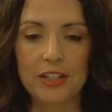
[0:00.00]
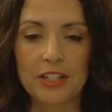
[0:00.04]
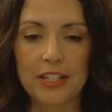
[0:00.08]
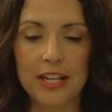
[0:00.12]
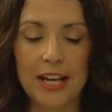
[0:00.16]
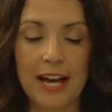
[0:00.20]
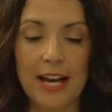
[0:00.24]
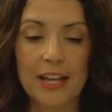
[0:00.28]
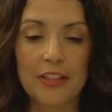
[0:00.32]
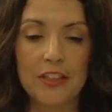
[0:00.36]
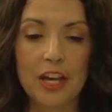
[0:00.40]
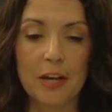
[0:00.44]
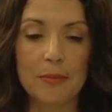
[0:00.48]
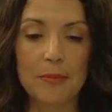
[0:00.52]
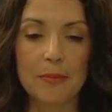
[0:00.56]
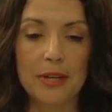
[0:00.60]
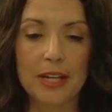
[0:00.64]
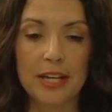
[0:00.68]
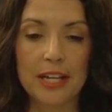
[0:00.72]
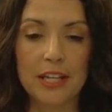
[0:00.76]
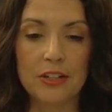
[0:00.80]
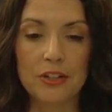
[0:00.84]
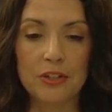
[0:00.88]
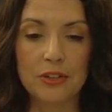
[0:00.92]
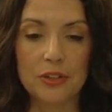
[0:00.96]
and on that
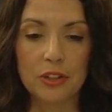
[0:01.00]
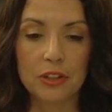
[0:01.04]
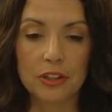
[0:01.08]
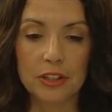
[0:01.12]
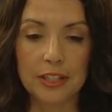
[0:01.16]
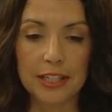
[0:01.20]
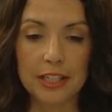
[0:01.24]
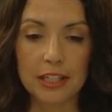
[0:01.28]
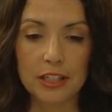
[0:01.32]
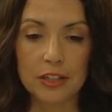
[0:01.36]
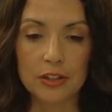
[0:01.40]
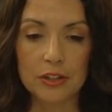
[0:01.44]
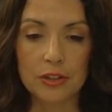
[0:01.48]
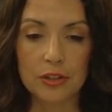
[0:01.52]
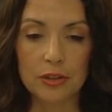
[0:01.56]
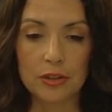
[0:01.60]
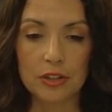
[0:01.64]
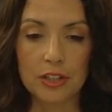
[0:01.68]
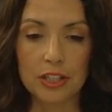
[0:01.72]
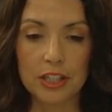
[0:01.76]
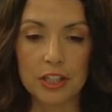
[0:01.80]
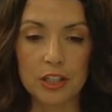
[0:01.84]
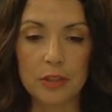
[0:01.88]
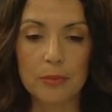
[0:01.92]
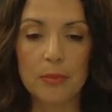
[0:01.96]
page is a link to
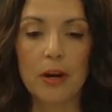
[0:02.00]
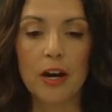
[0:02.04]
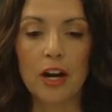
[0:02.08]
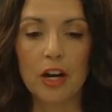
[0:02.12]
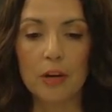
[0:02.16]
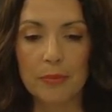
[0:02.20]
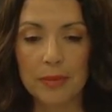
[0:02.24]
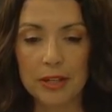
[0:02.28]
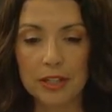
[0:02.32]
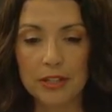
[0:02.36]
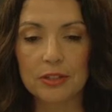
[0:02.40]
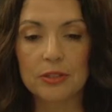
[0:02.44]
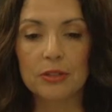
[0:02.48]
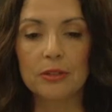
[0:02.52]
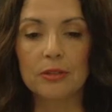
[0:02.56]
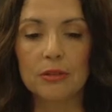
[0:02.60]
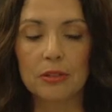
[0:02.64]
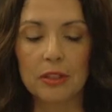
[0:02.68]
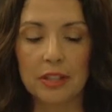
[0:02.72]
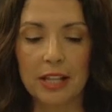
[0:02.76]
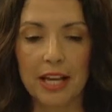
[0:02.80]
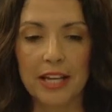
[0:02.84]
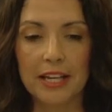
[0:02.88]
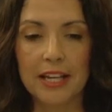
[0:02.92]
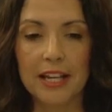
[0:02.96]
the departmental
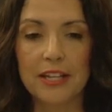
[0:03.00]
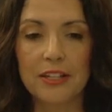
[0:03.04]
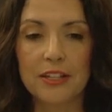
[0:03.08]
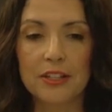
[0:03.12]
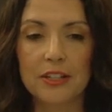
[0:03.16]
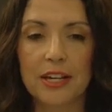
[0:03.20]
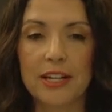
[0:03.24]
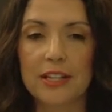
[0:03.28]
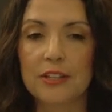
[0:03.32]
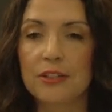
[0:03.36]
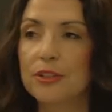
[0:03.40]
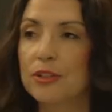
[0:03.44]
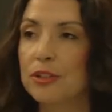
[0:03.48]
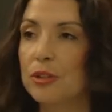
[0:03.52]
liaison,